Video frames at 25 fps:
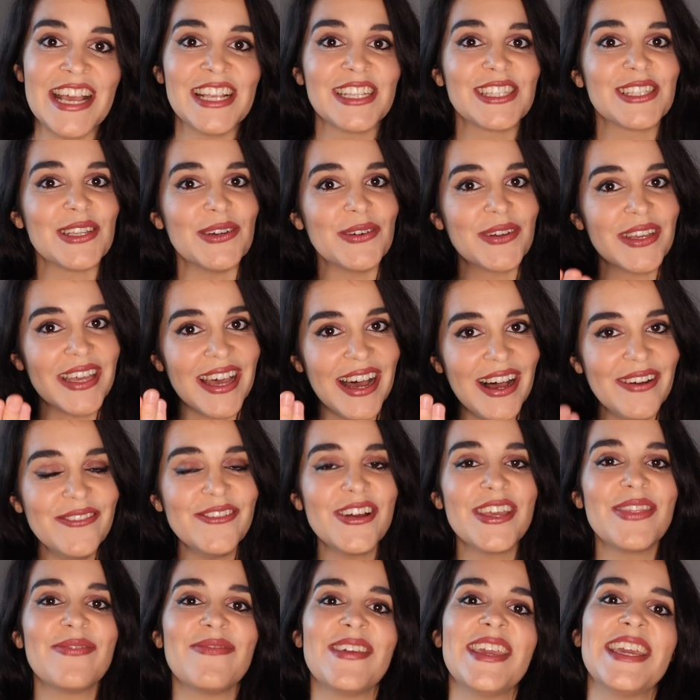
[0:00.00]
So come
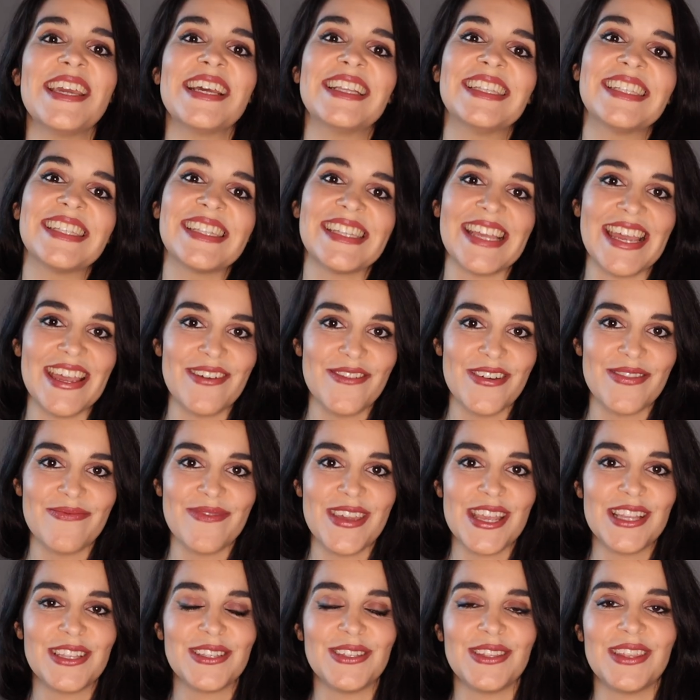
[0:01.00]
with me and stay with
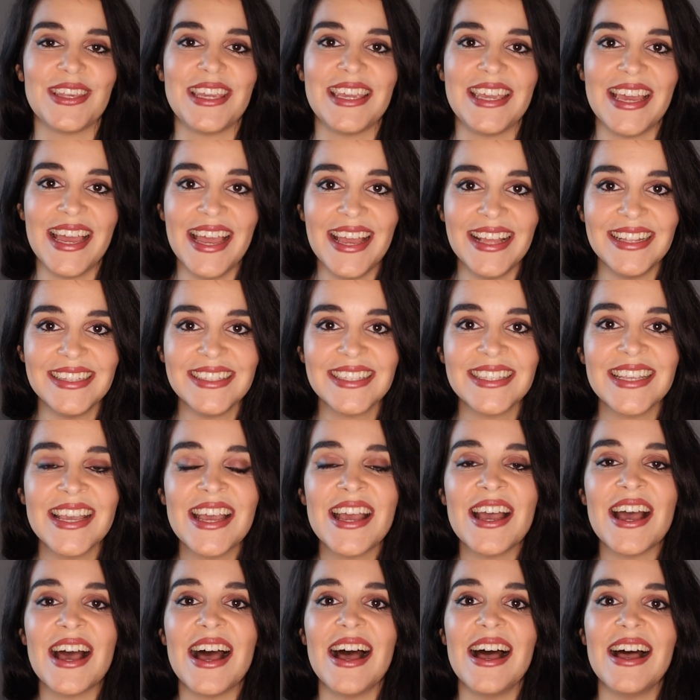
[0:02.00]
me to the end
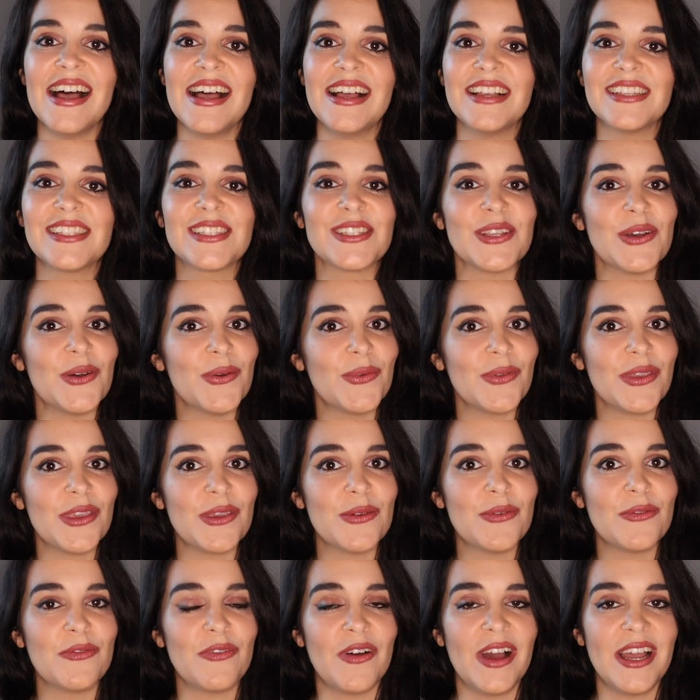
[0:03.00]
uh, so
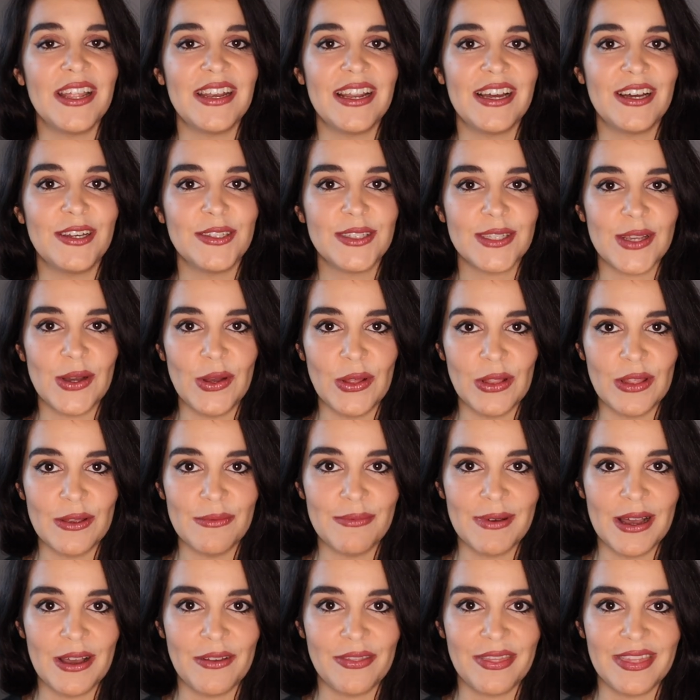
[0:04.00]
you find out all
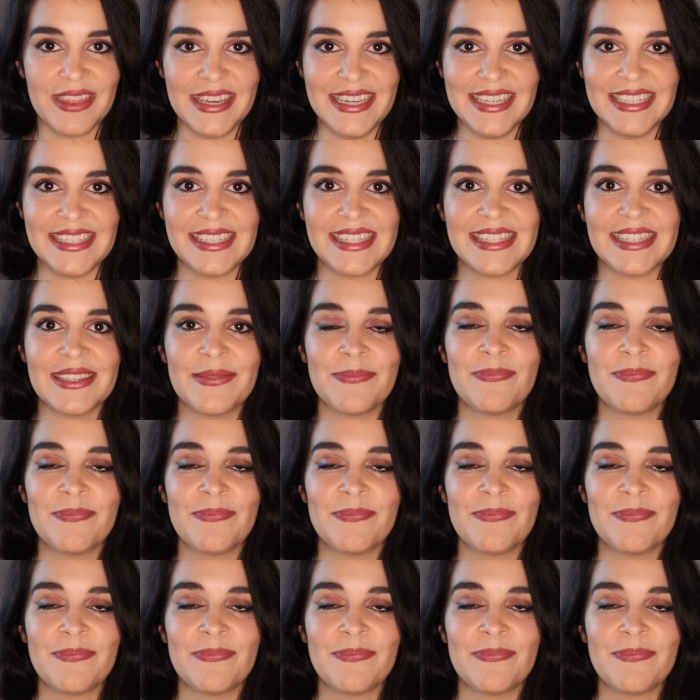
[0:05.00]
about this.